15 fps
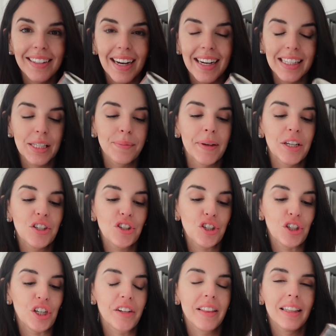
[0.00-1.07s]
nuts, make
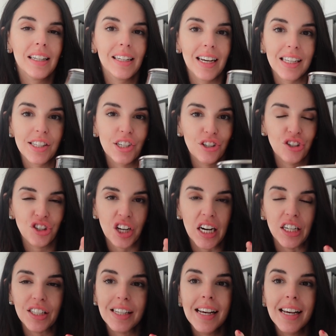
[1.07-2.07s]
sure that the nuts are shelled.